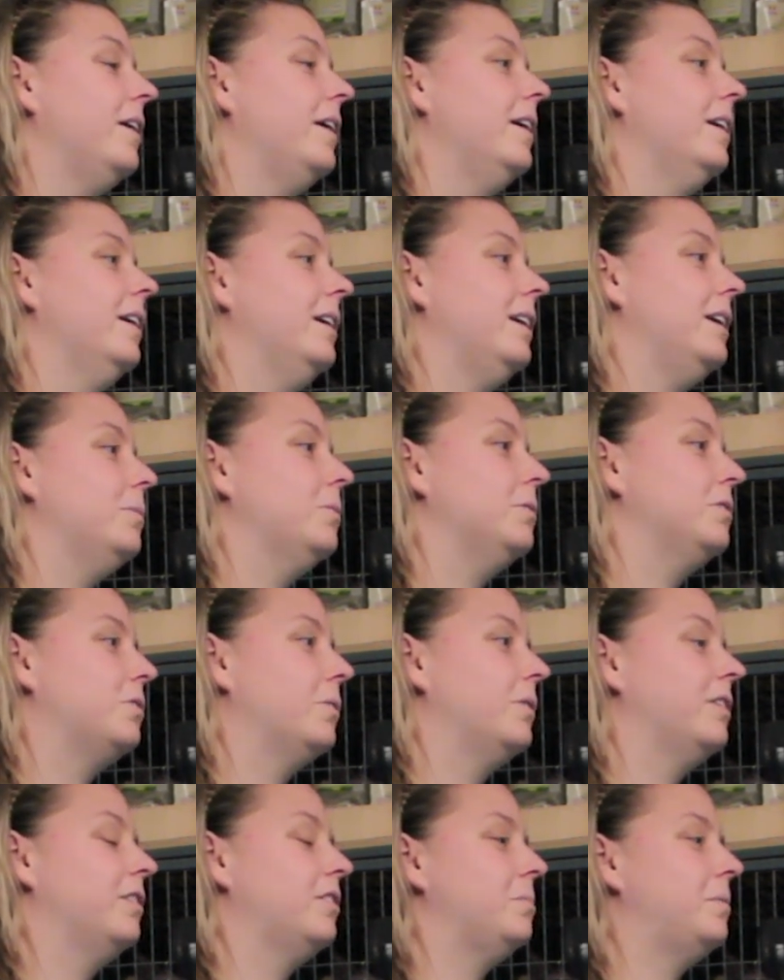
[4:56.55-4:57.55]
he was going
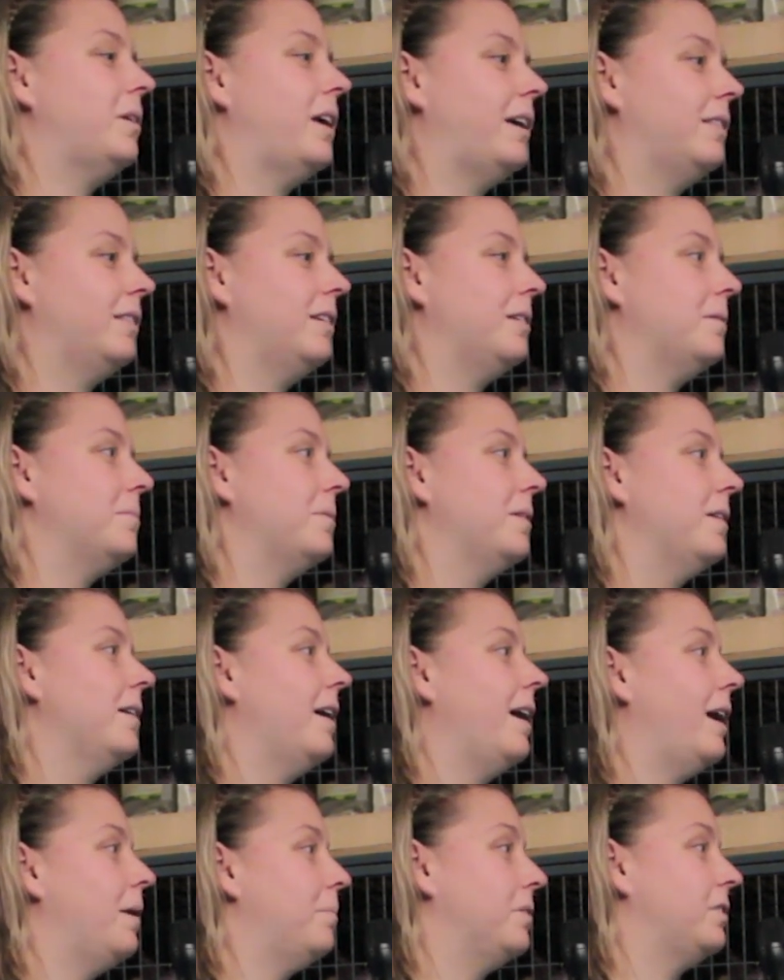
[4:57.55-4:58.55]
to take them and
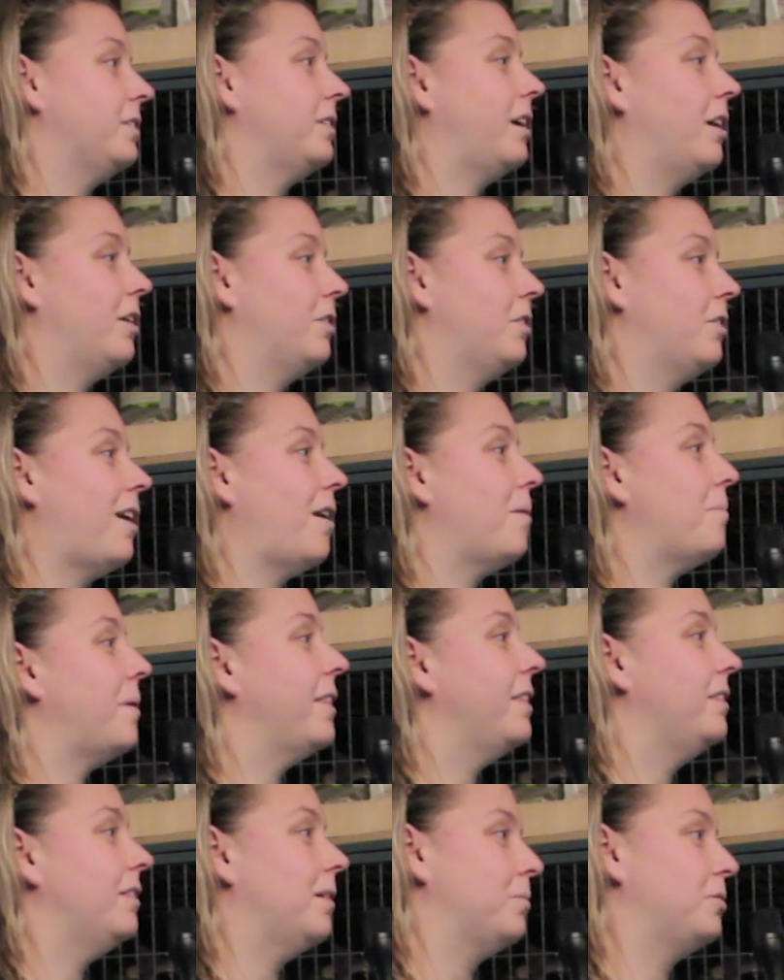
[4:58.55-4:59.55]
put the carrier out by the
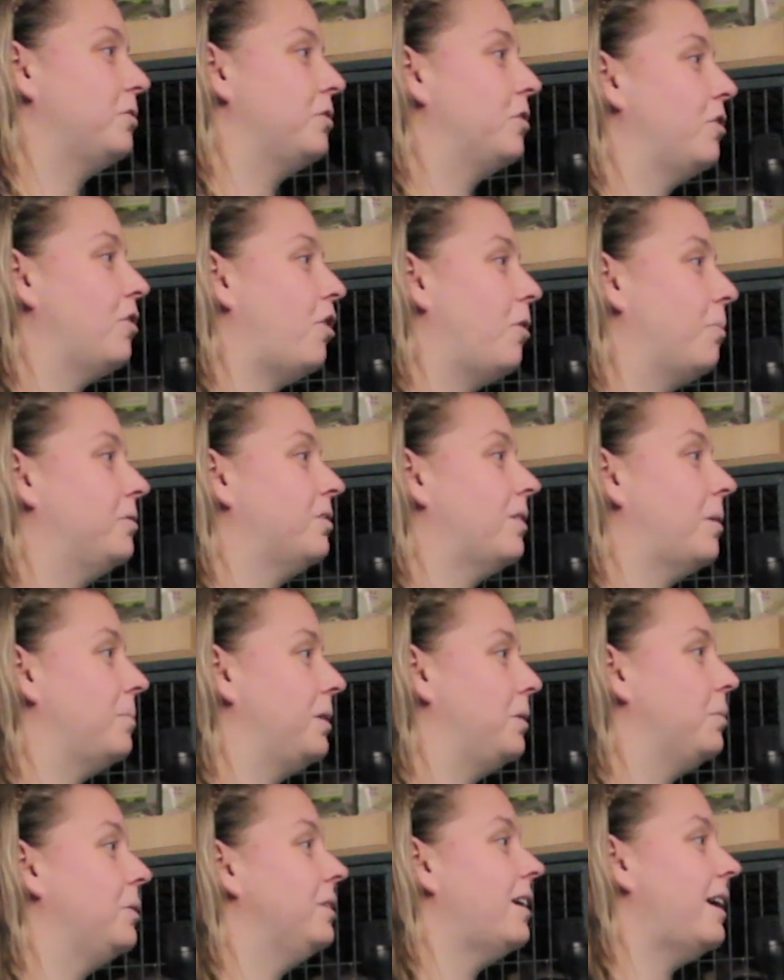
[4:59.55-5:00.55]
dumpster and hope somebody would
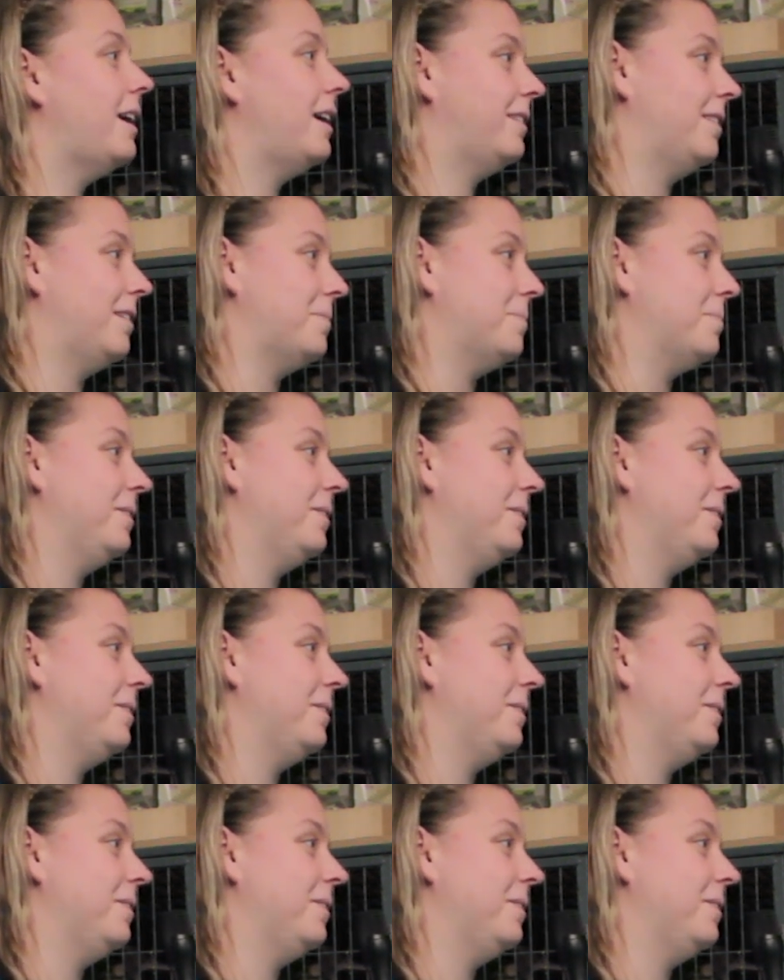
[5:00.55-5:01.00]
take them.